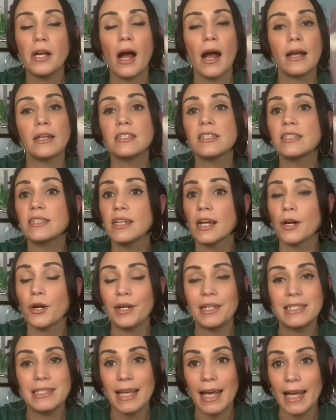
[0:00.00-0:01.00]
I stare
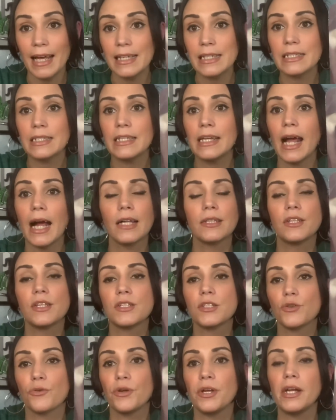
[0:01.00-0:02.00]
intently at the
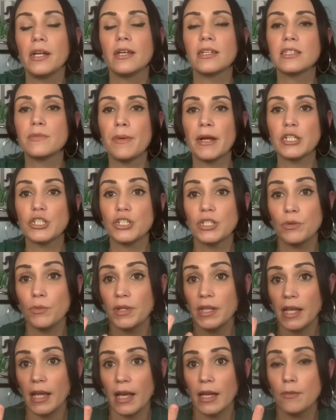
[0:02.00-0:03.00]
screen, especially
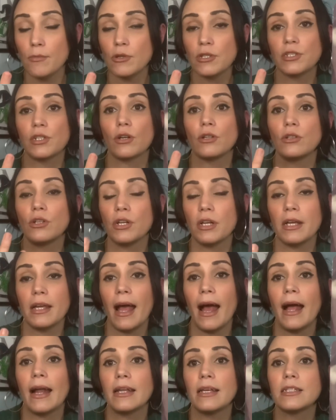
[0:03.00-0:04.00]
when the animals are looking
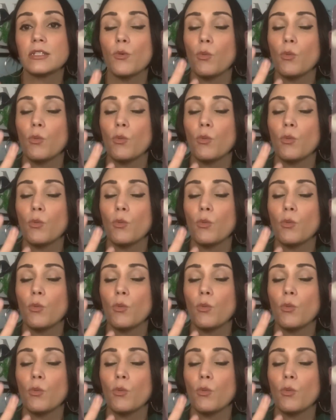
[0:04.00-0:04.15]
at it.